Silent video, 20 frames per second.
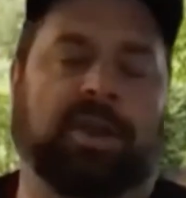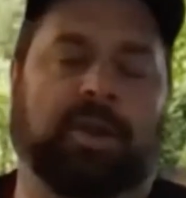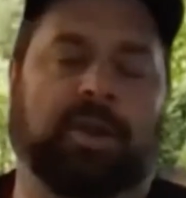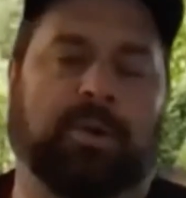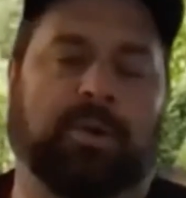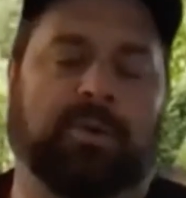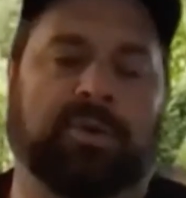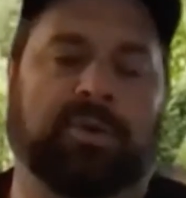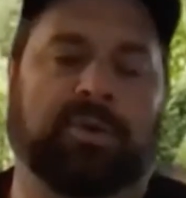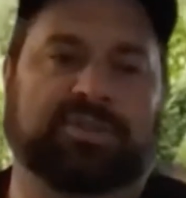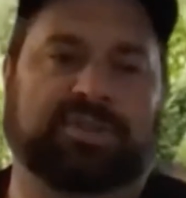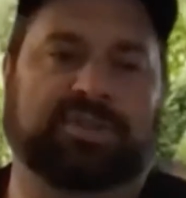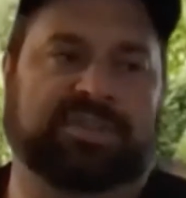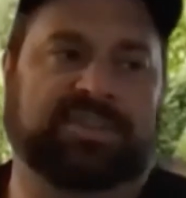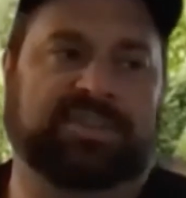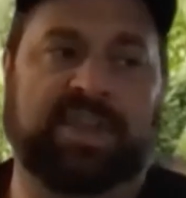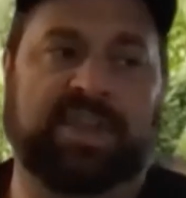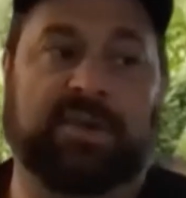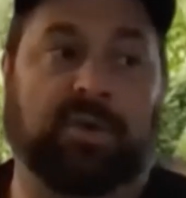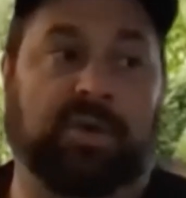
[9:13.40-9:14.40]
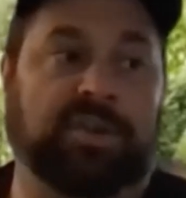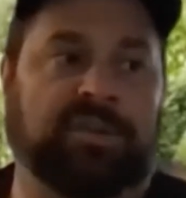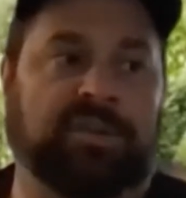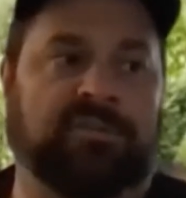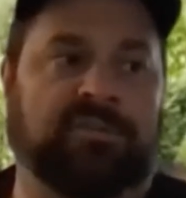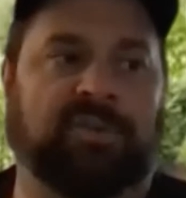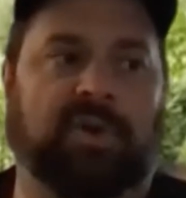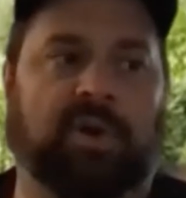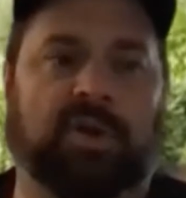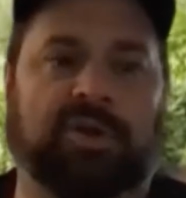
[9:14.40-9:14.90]
there's a secret
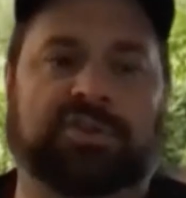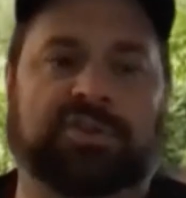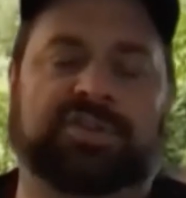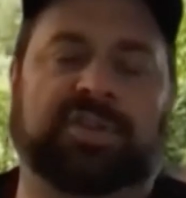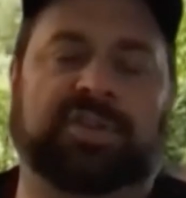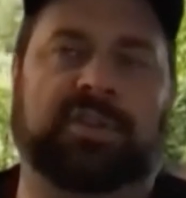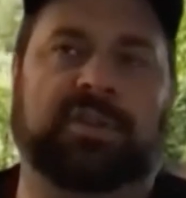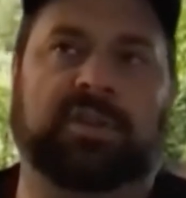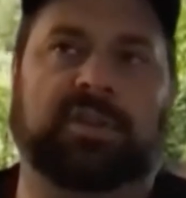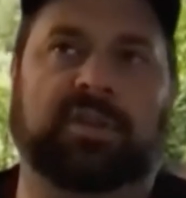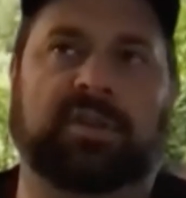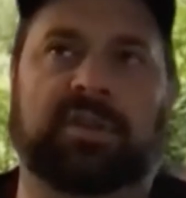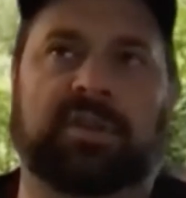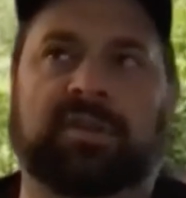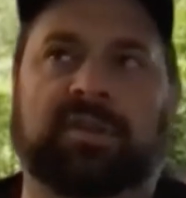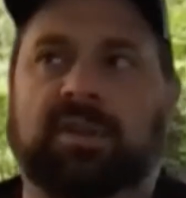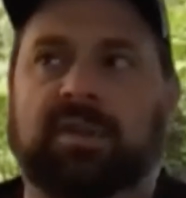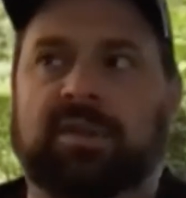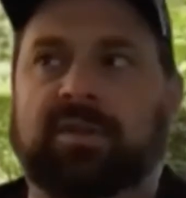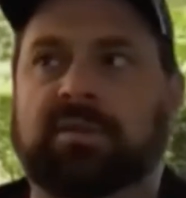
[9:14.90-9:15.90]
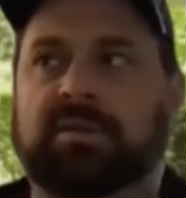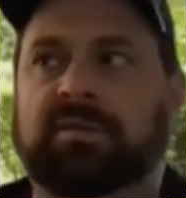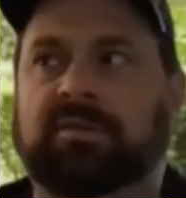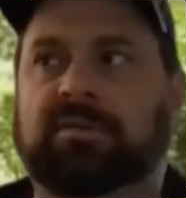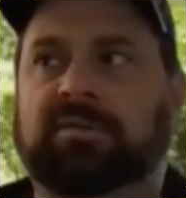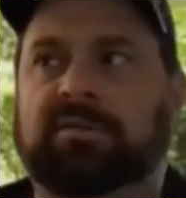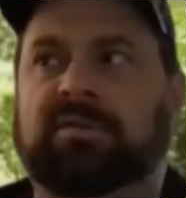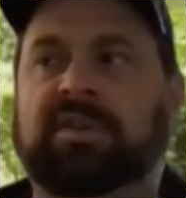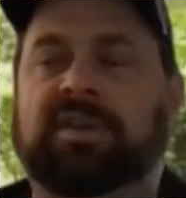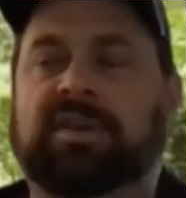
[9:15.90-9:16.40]
divulged in the
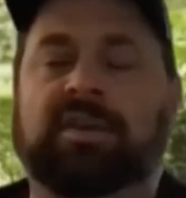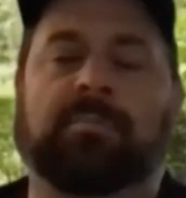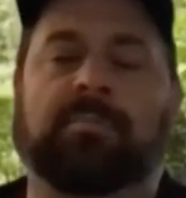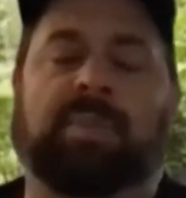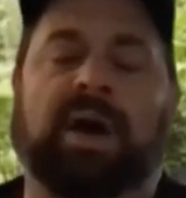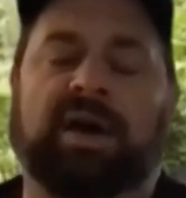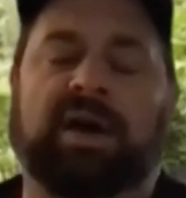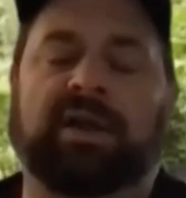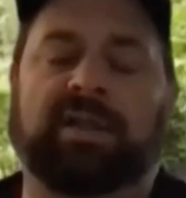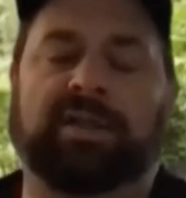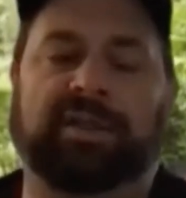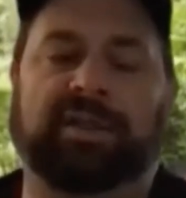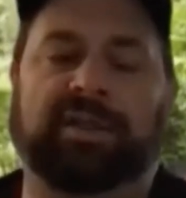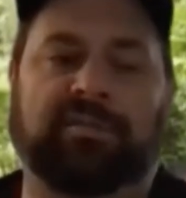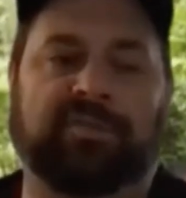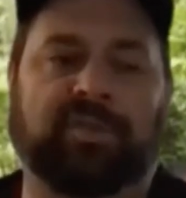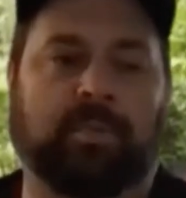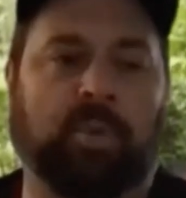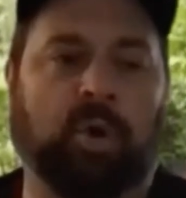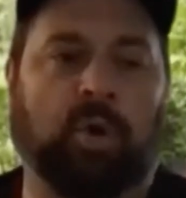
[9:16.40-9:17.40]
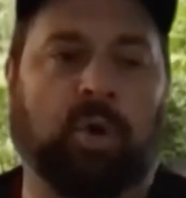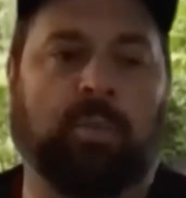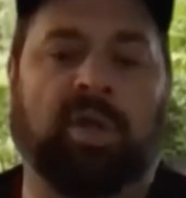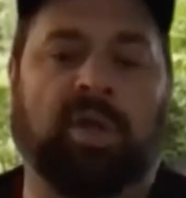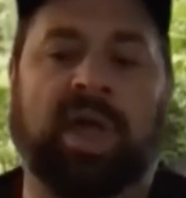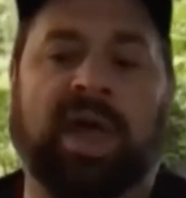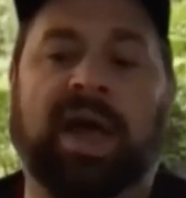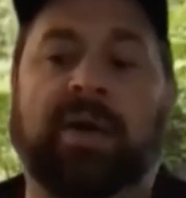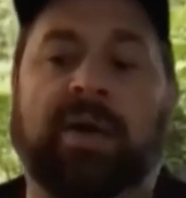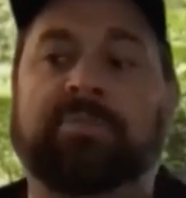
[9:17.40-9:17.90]
decompiling of the mobile
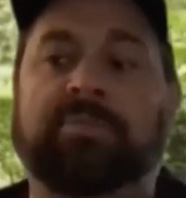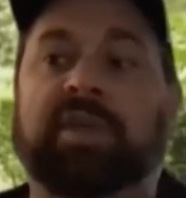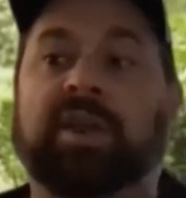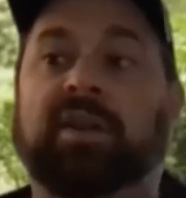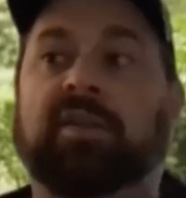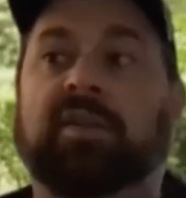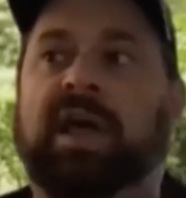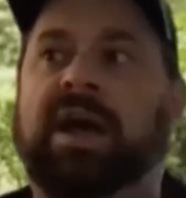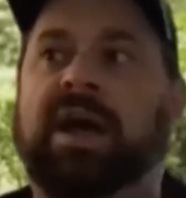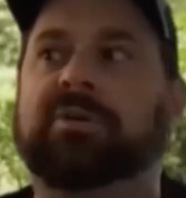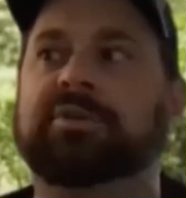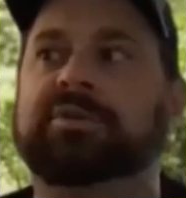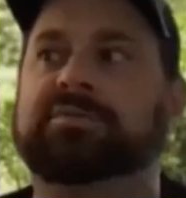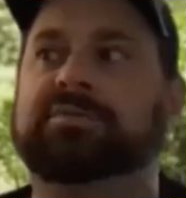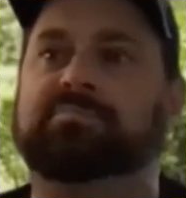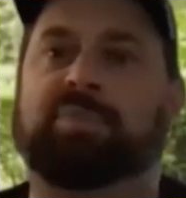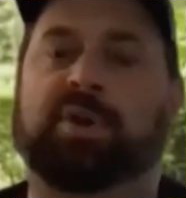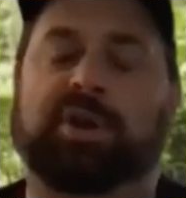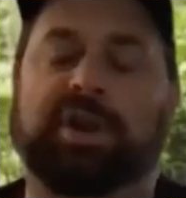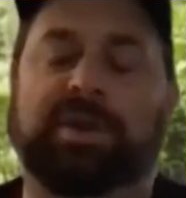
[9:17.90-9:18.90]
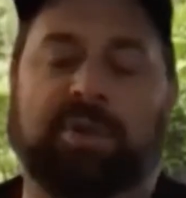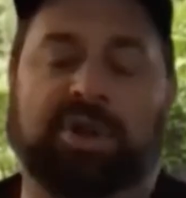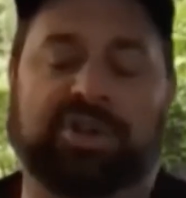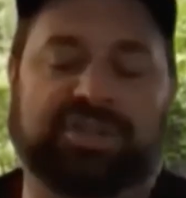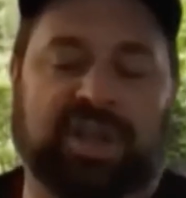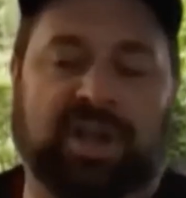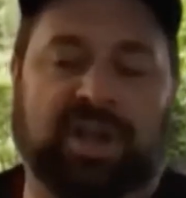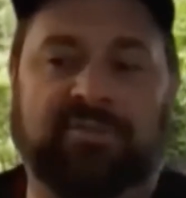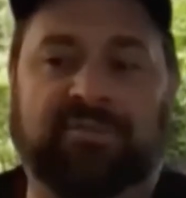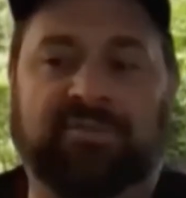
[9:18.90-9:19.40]
app that allows pretty
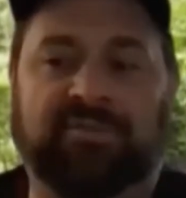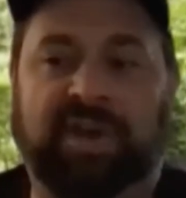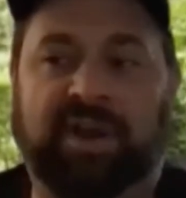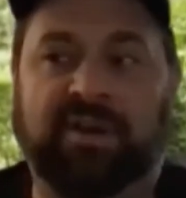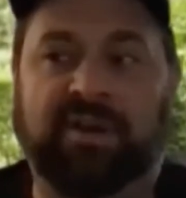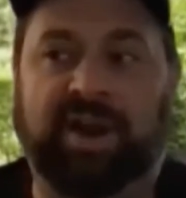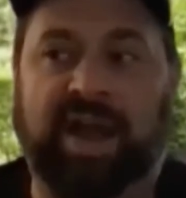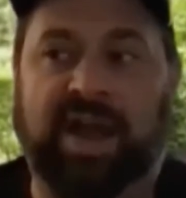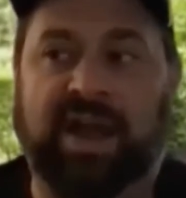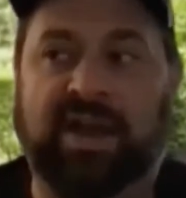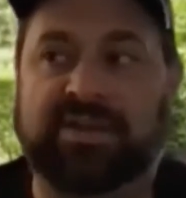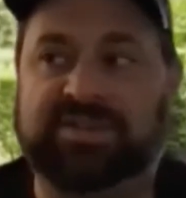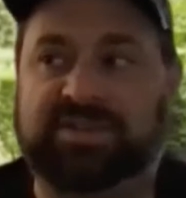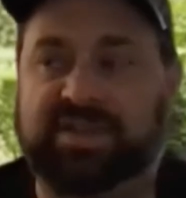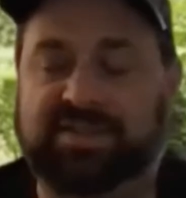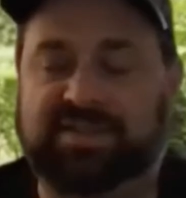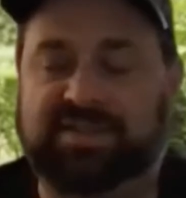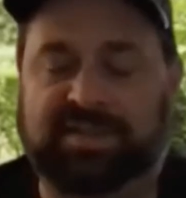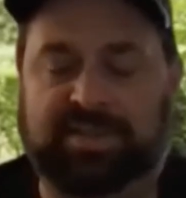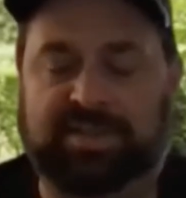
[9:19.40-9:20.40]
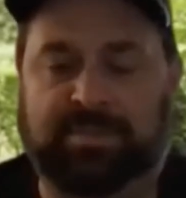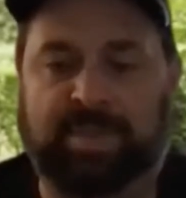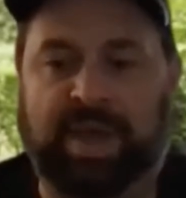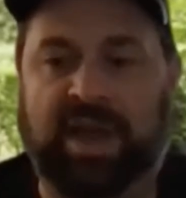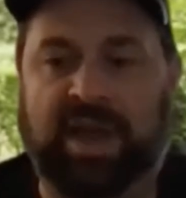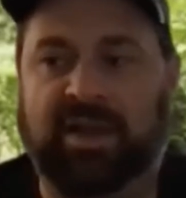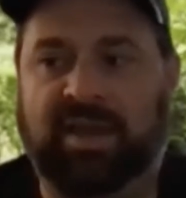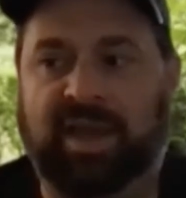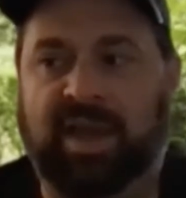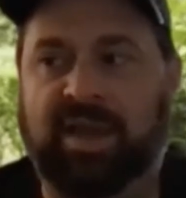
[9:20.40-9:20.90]
much unfettered access to the
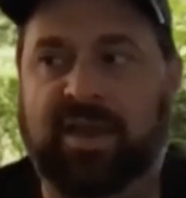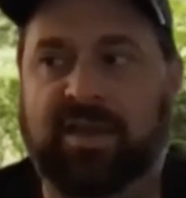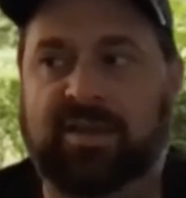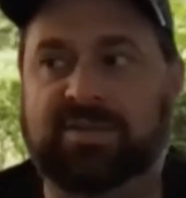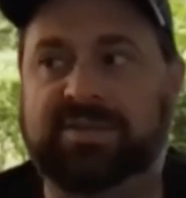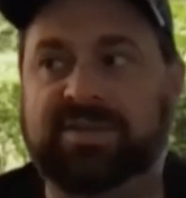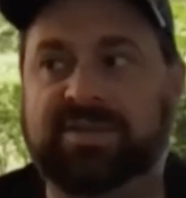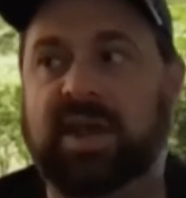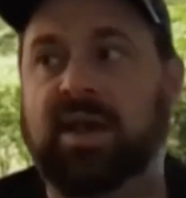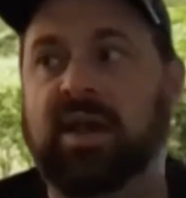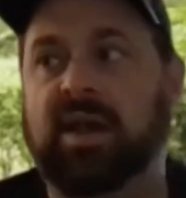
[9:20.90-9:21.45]
back end.